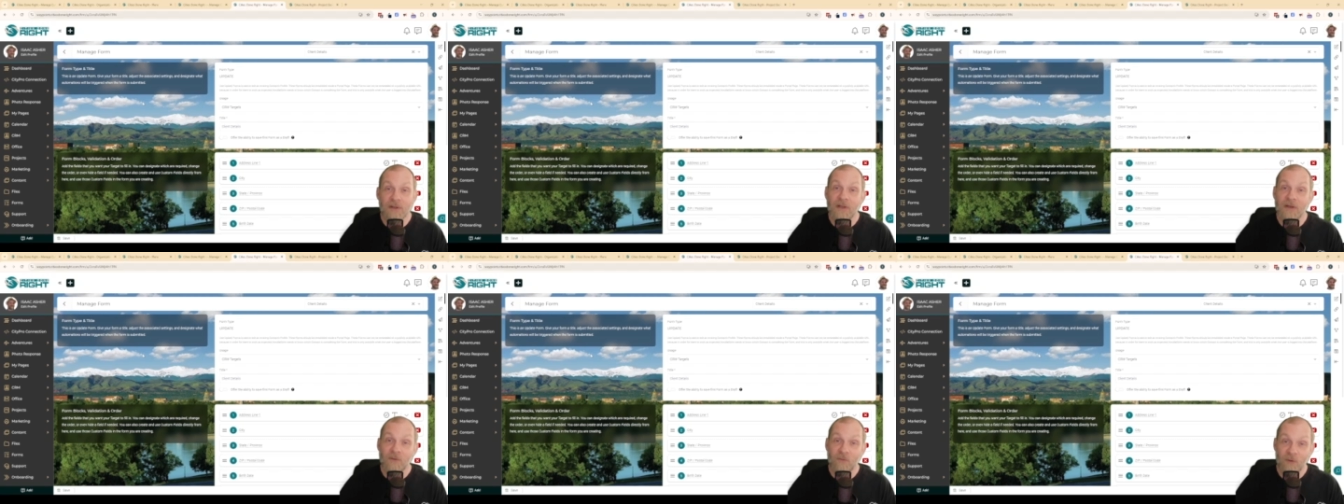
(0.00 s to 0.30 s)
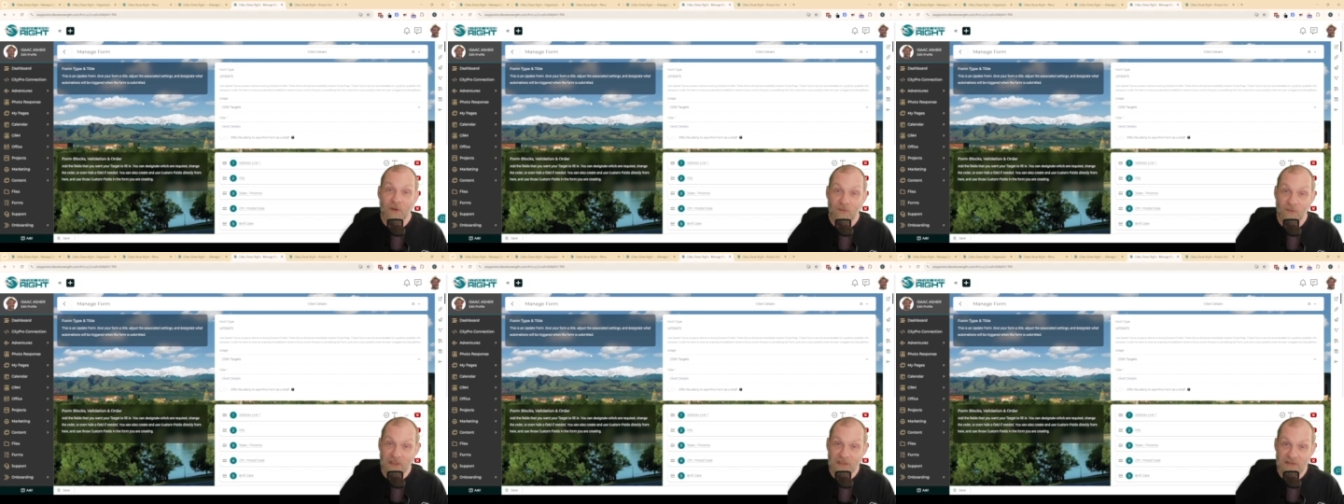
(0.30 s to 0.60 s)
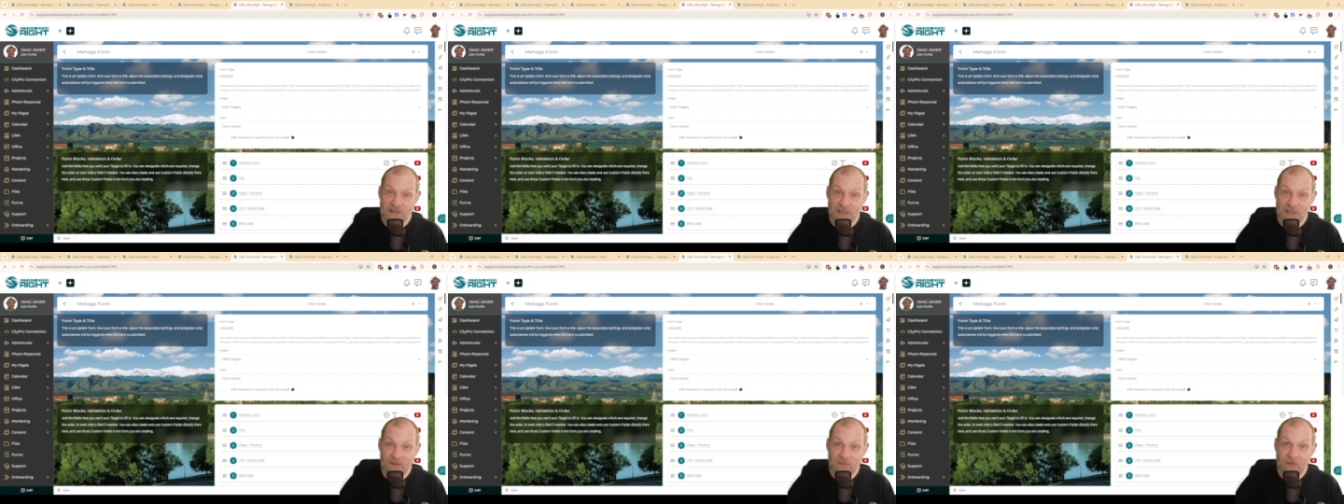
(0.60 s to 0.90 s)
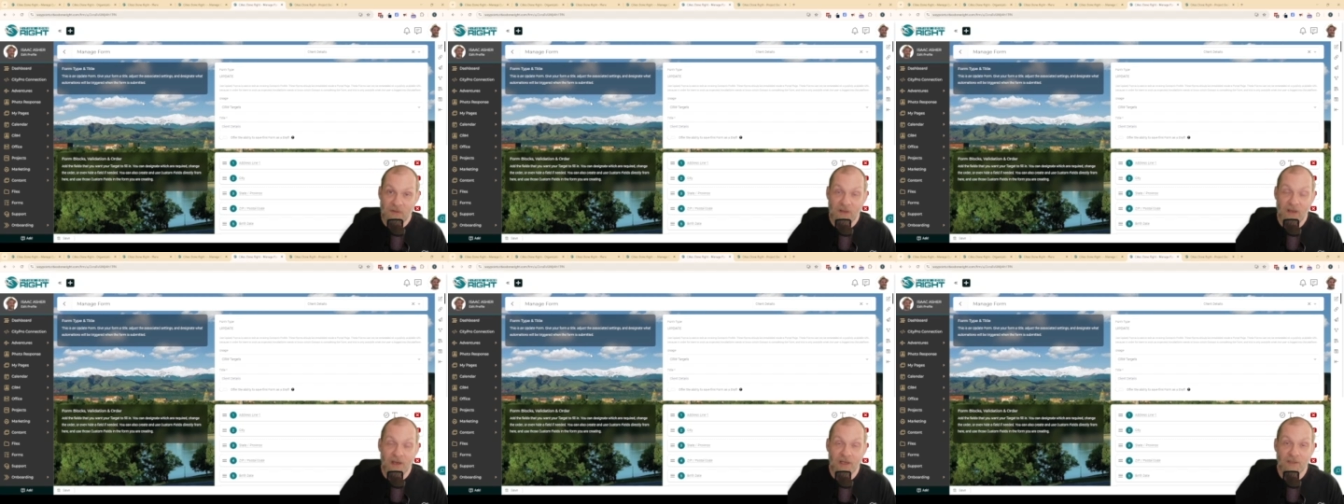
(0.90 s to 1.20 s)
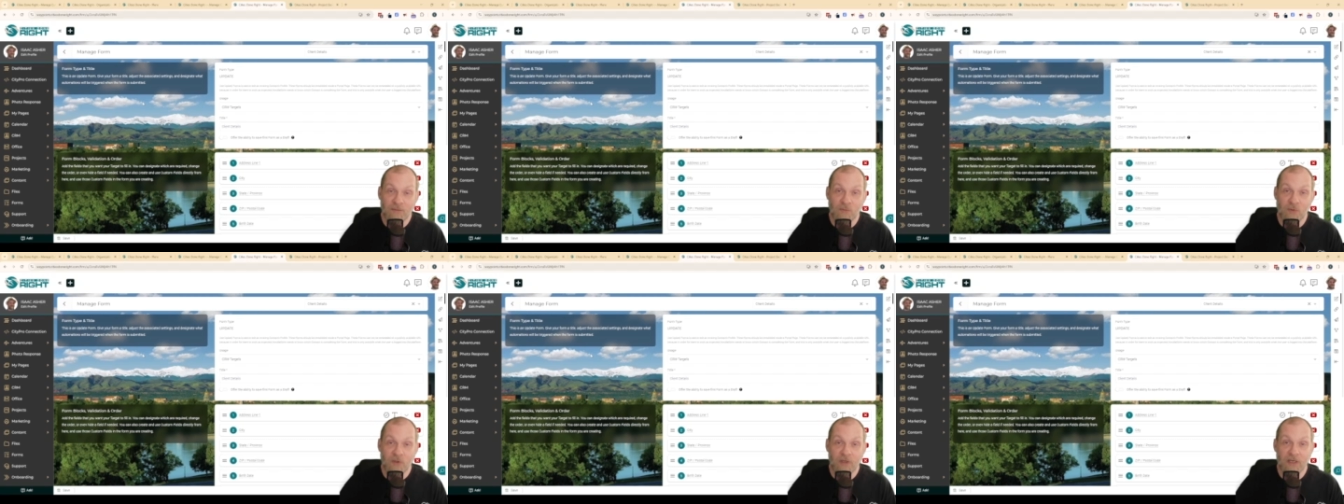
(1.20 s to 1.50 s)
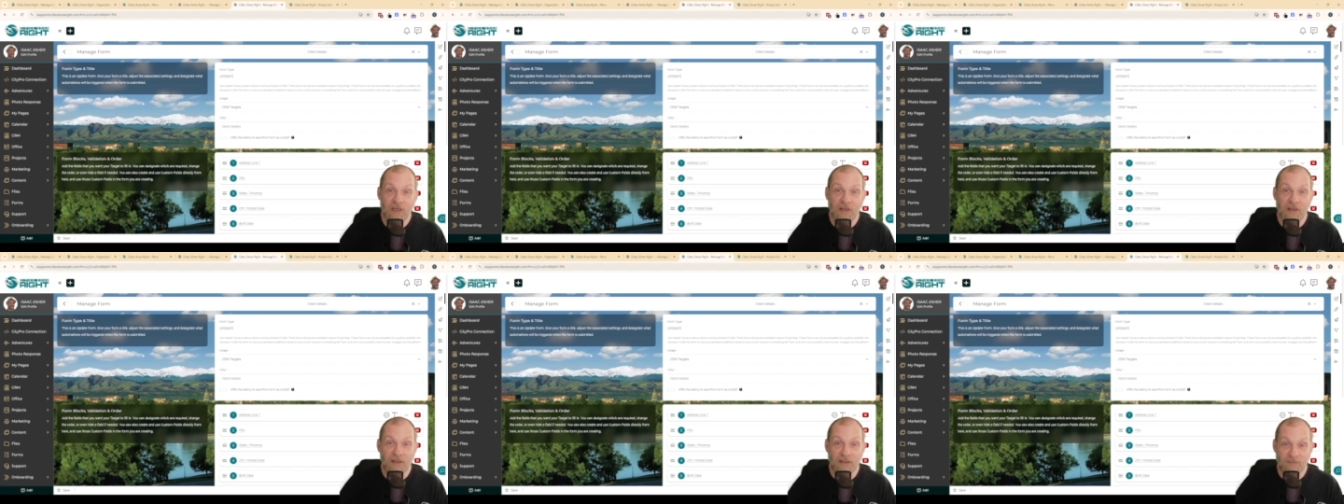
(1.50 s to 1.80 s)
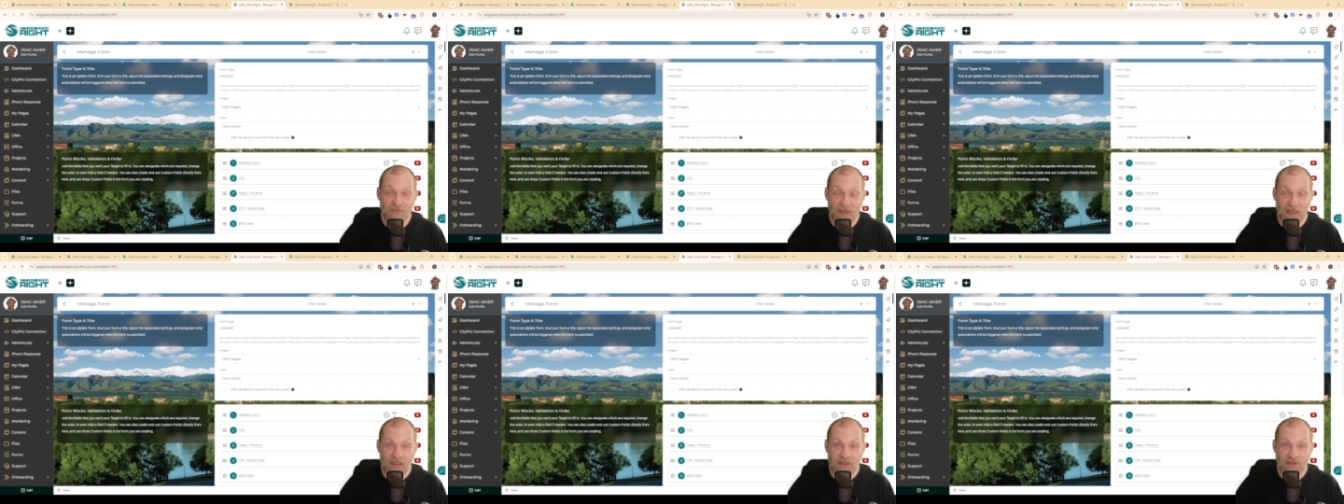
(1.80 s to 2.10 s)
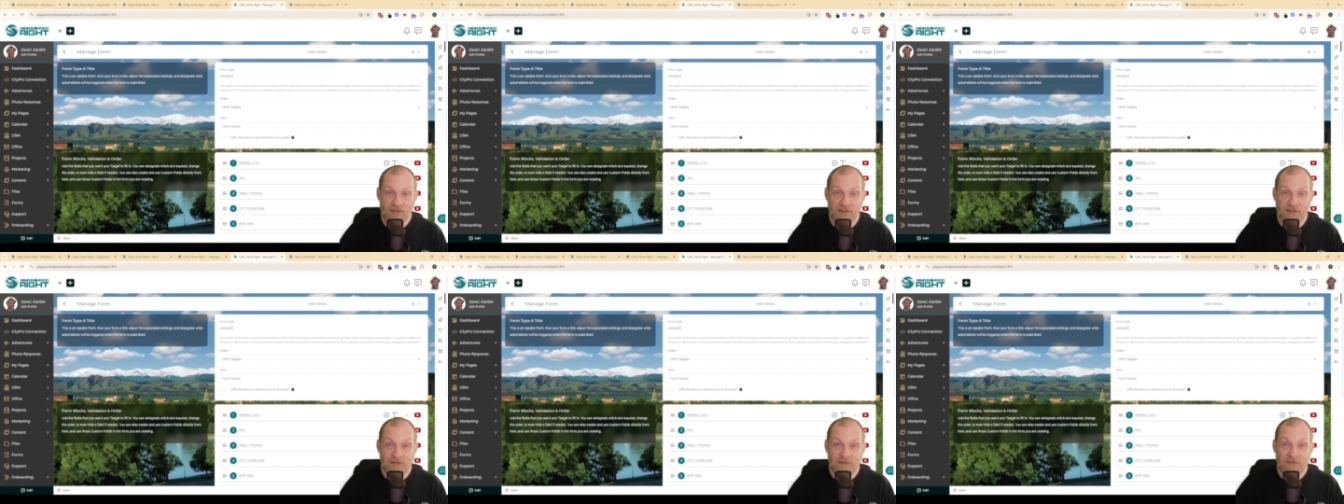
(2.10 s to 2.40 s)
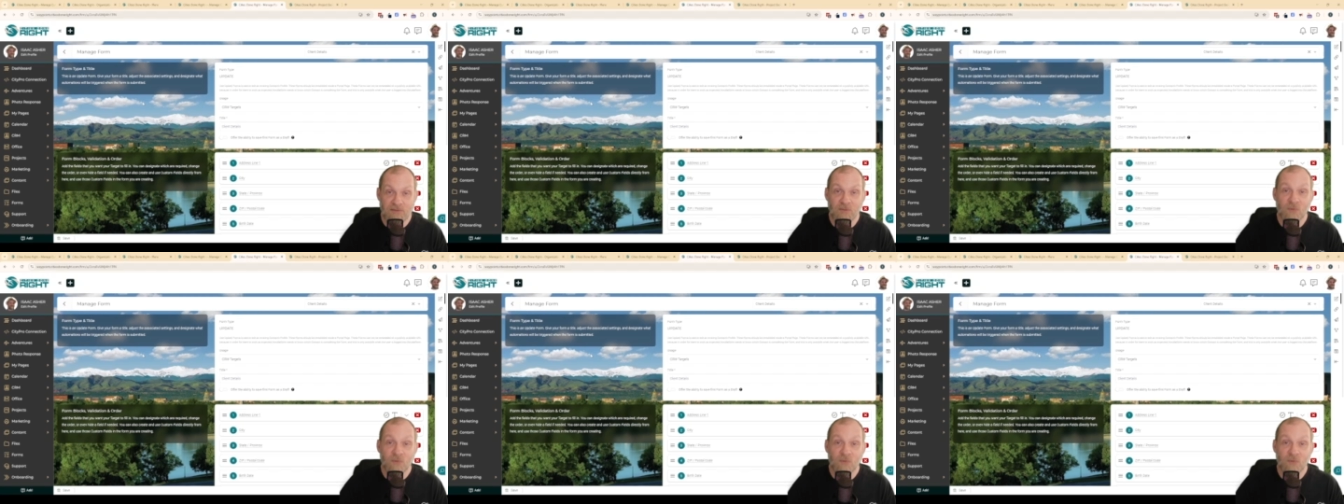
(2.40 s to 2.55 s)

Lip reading: When we set up the onboarding automations,